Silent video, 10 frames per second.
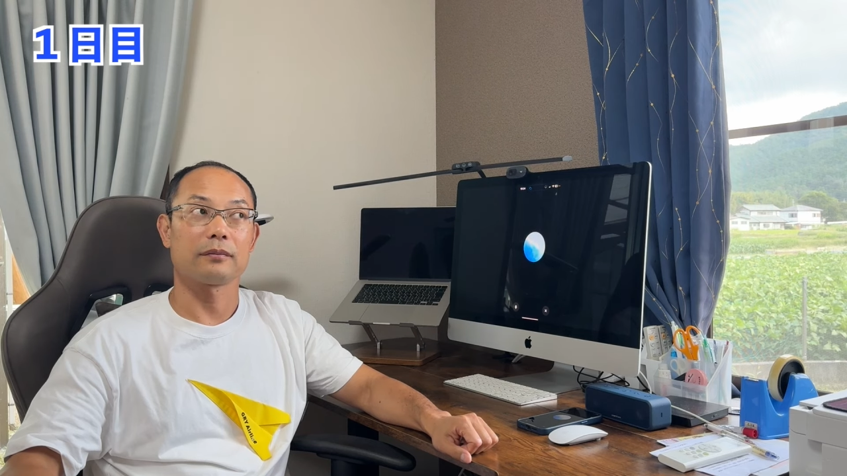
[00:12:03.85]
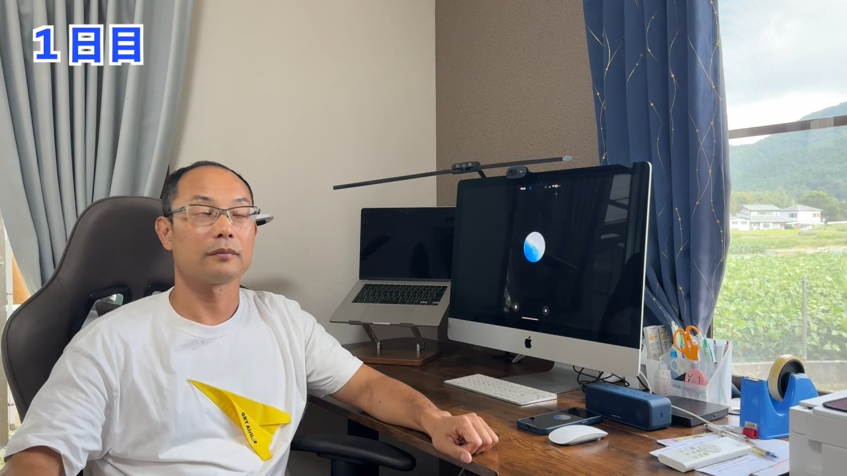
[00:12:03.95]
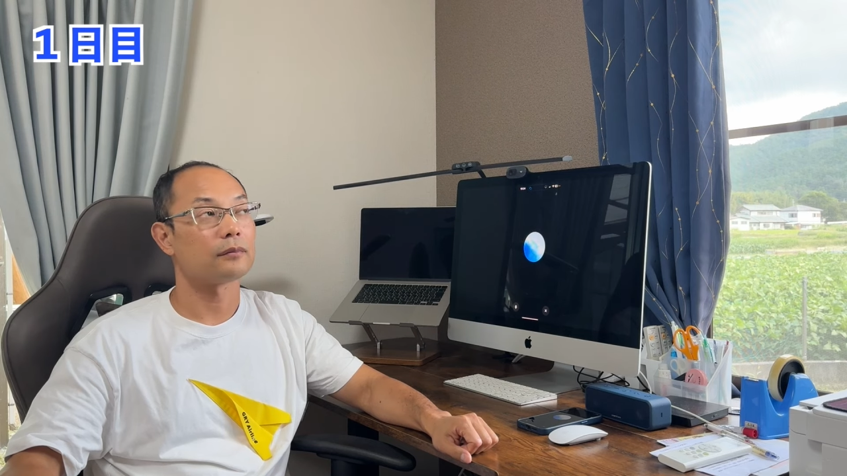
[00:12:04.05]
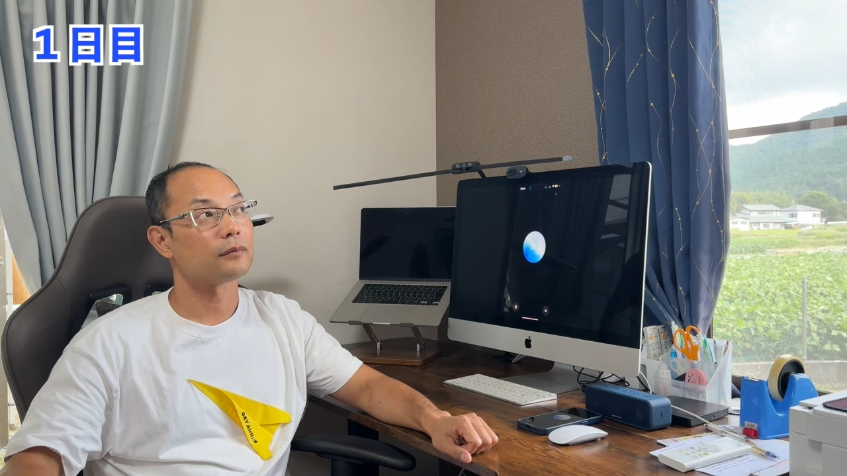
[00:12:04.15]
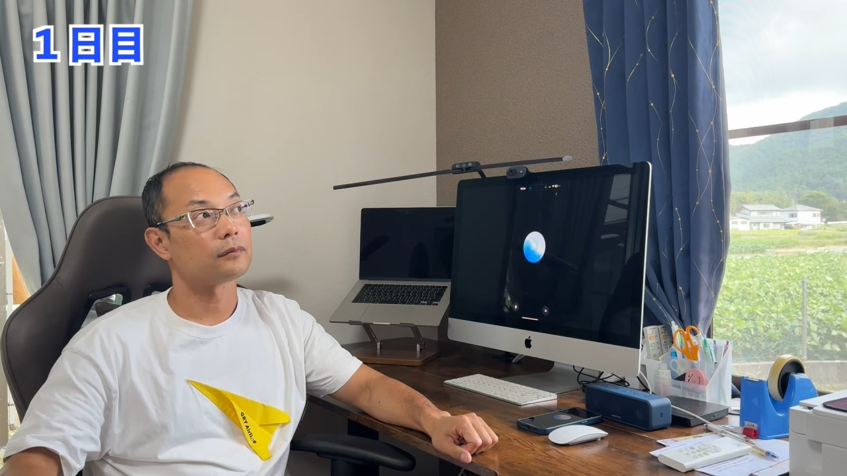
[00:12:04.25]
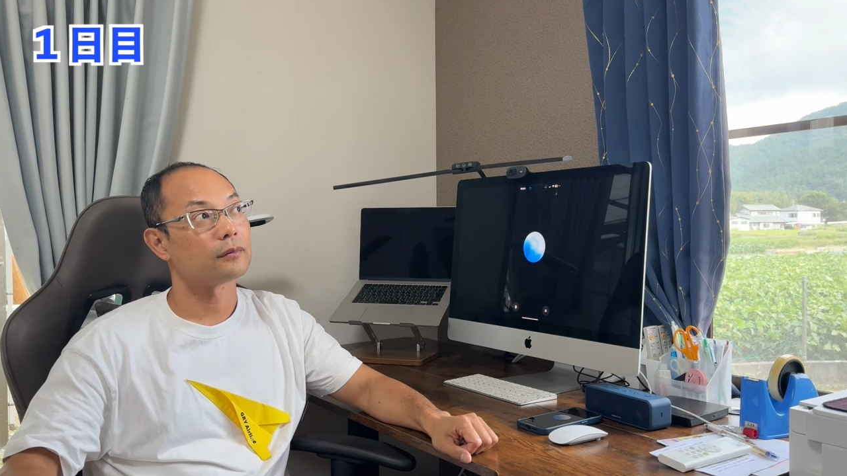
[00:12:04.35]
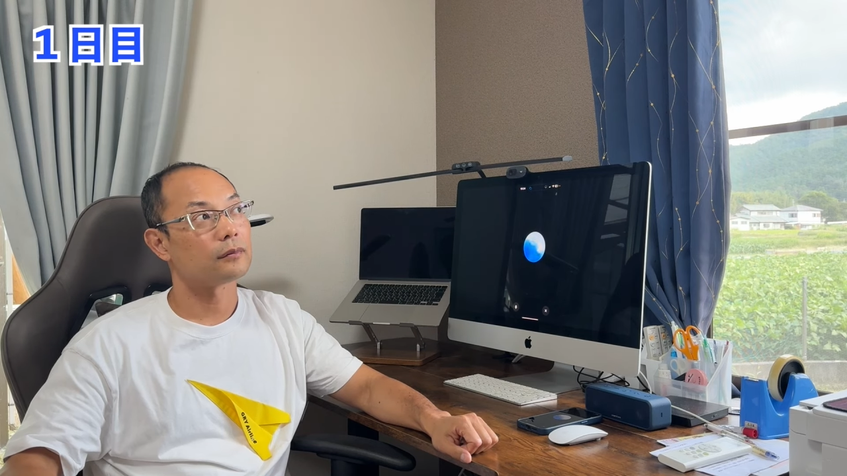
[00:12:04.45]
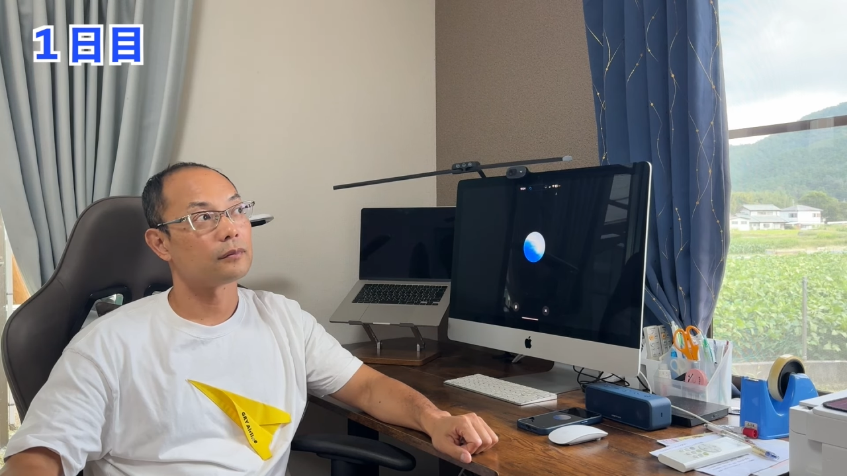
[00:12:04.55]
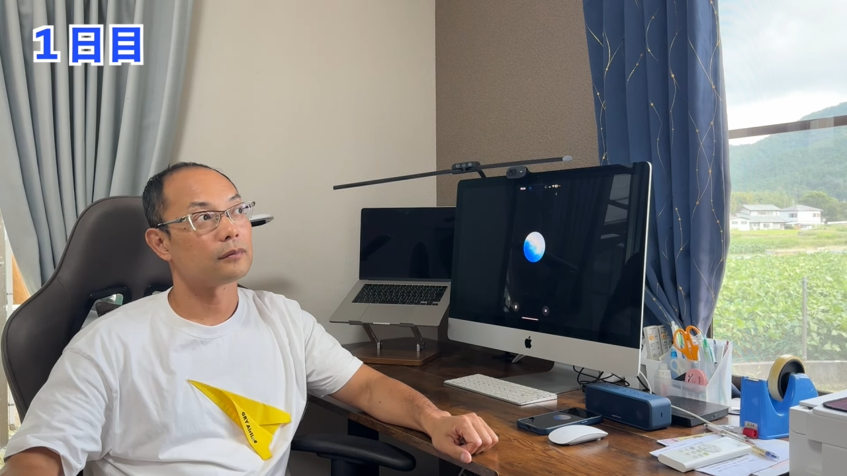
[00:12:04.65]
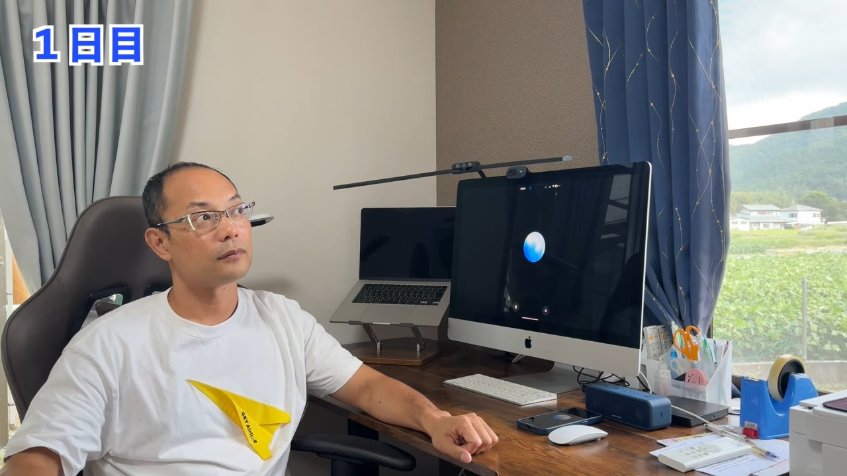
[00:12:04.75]
I was a
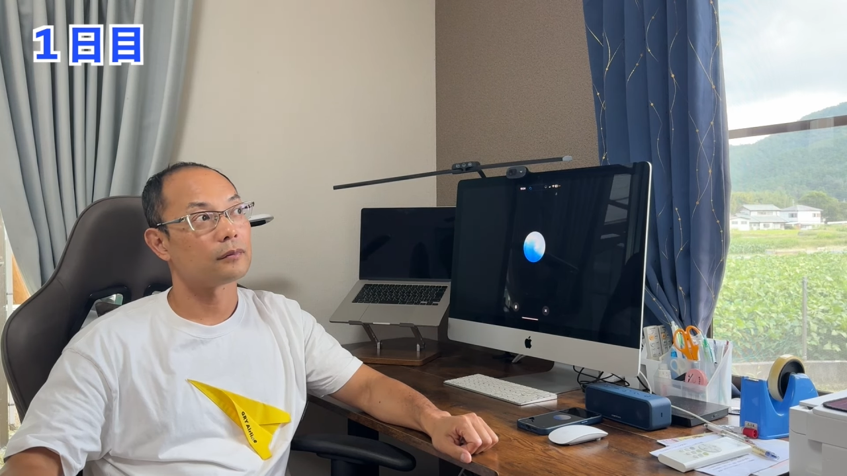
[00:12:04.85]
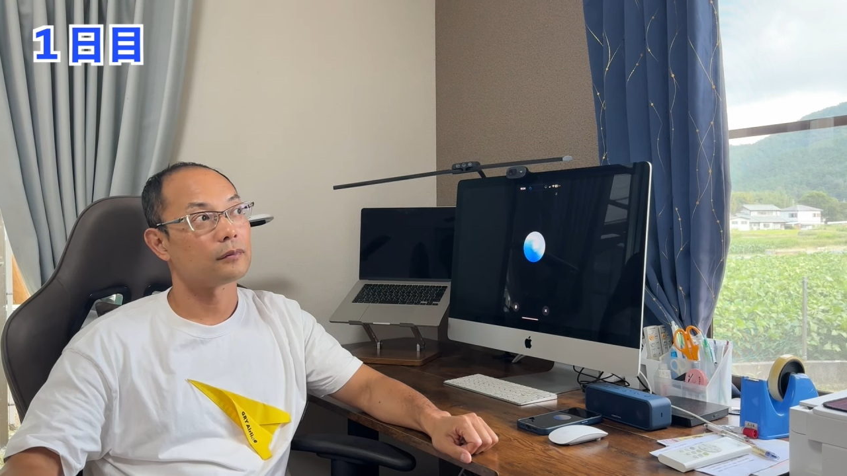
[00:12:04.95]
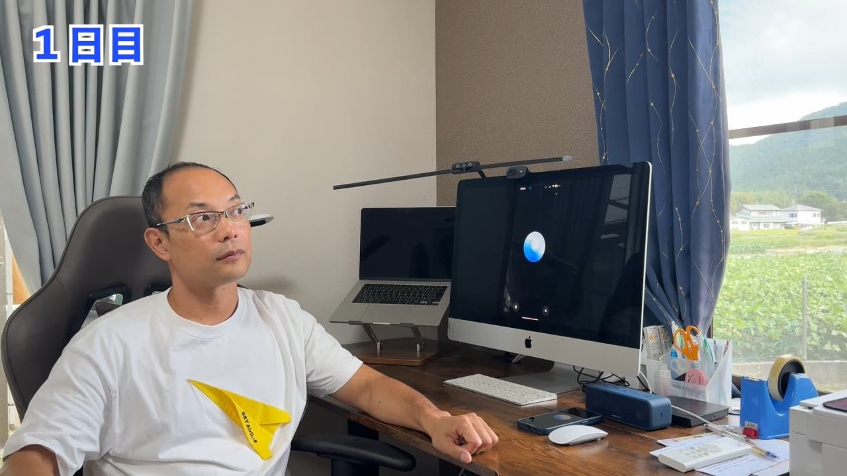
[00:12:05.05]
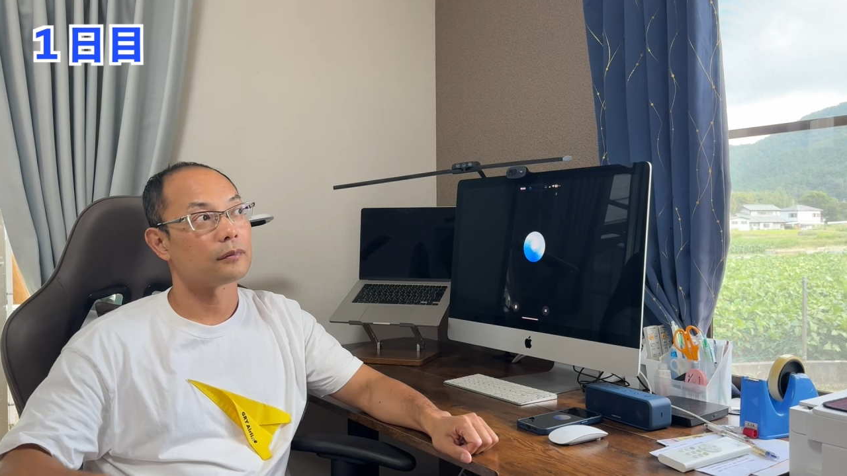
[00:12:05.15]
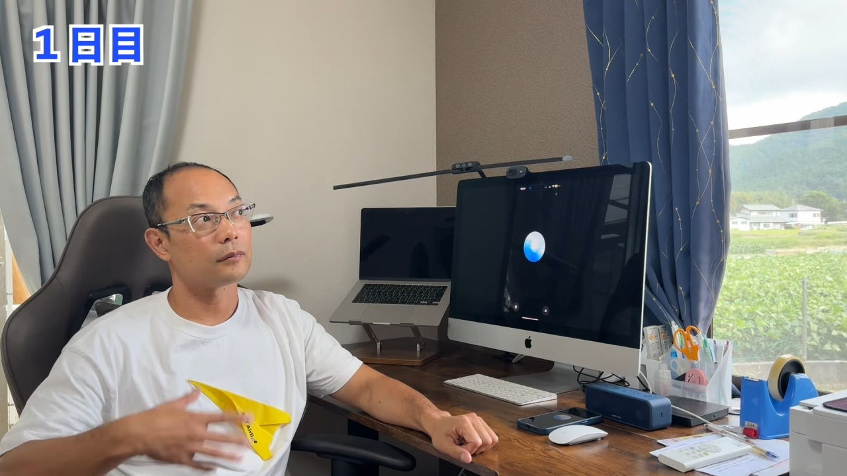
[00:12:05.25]
teacher,